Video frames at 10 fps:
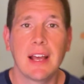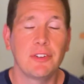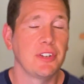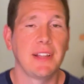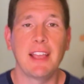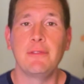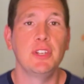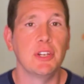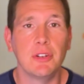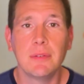I don't know your life,
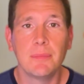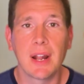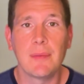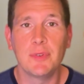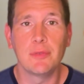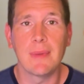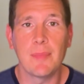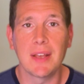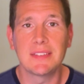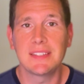dude, but I'm doing my
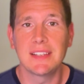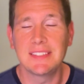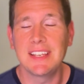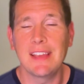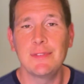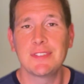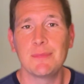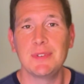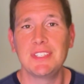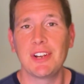best to, to give you
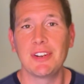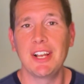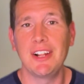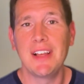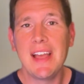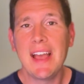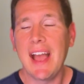some material